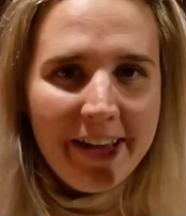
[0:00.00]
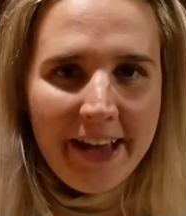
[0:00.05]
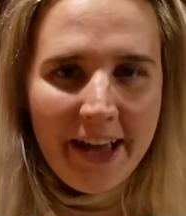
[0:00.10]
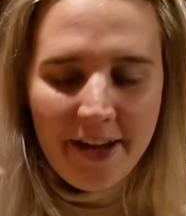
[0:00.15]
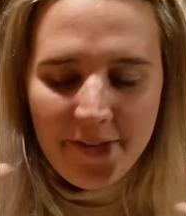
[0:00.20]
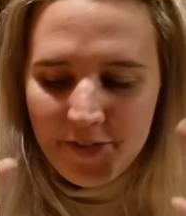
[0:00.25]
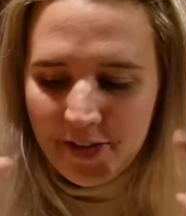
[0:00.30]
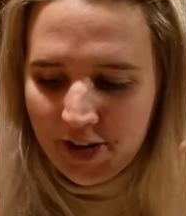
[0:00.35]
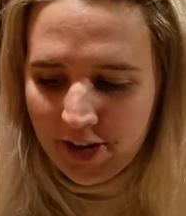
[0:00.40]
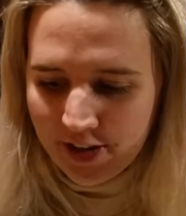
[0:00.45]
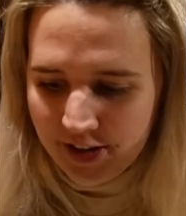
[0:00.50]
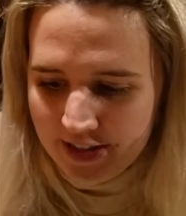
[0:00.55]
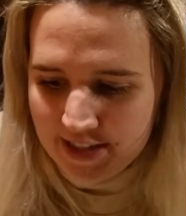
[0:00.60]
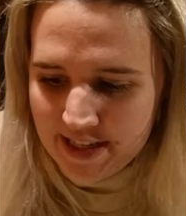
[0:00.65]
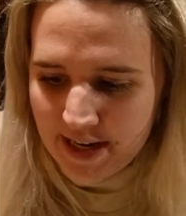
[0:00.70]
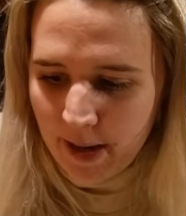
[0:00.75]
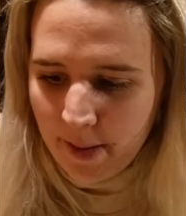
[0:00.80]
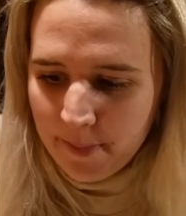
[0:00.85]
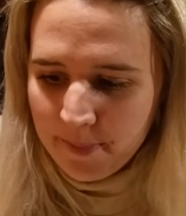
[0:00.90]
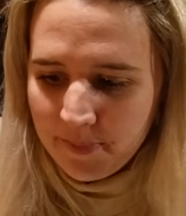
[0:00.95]
having a good
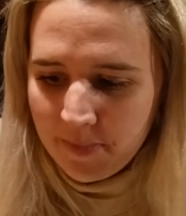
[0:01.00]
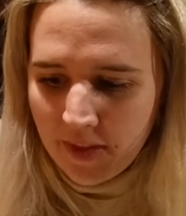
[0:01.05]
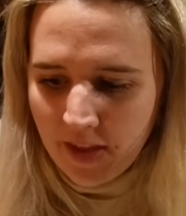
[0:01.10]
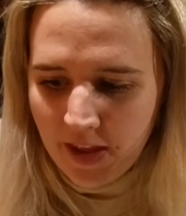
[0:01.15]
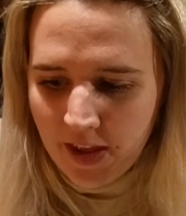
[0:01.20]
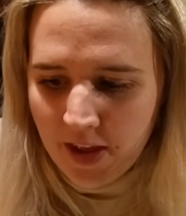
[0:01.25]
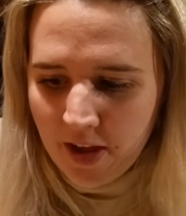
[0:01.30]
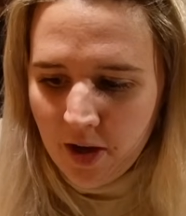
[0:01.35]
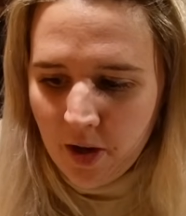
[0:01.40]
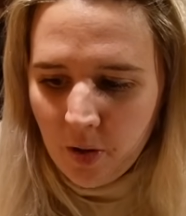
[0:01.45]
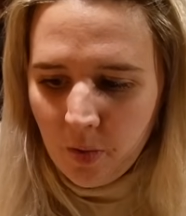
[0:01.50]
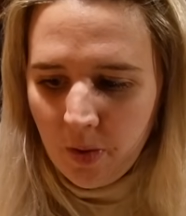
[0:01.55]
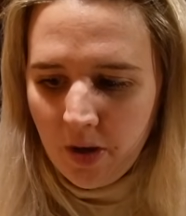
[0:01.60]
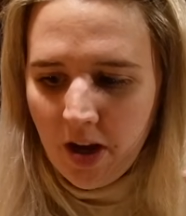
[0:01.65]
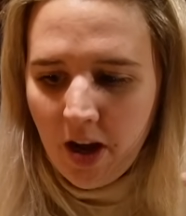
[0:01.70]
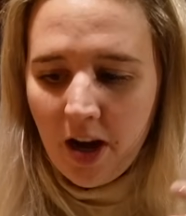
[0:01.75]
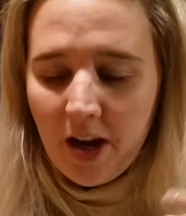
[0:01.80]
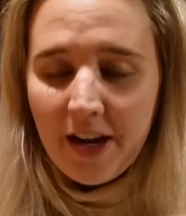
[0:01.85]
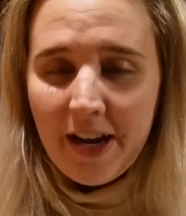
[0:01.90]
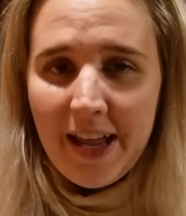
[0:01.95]
time. We
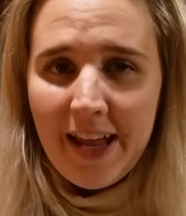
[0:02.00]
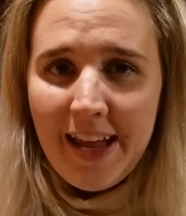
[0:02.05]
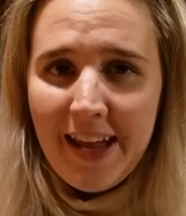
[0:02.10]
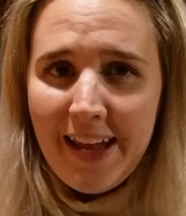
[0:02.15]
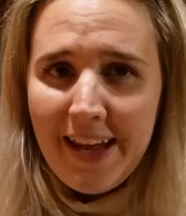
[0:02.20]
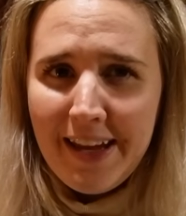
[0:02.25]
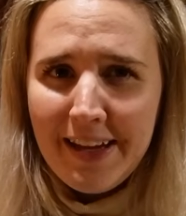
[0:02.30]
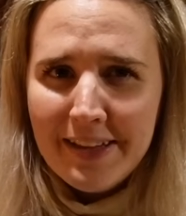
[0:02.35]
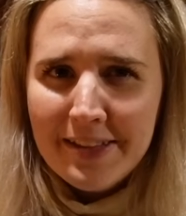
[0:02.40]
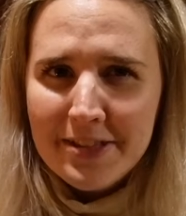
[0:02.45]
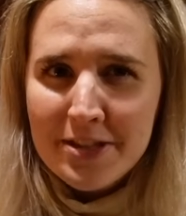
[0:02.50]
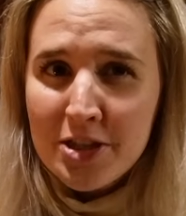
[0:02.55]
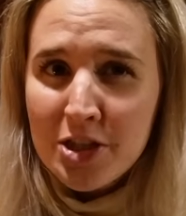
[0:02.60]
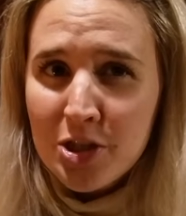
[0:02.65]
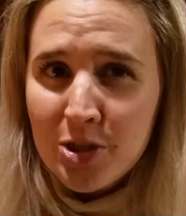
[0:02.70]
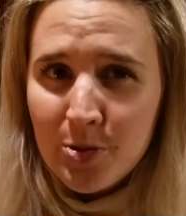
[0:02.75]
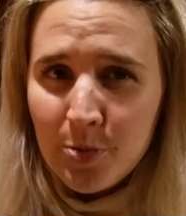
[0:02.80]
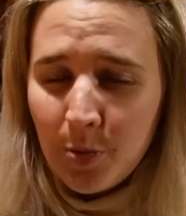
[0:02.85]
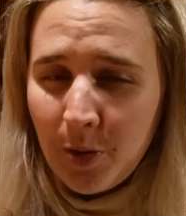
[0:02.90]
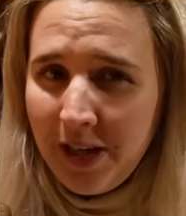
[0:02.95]
got a
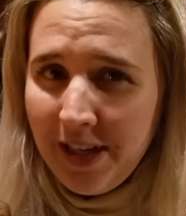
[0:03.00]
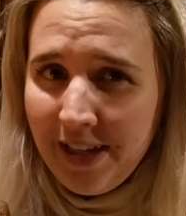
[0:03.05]
sweet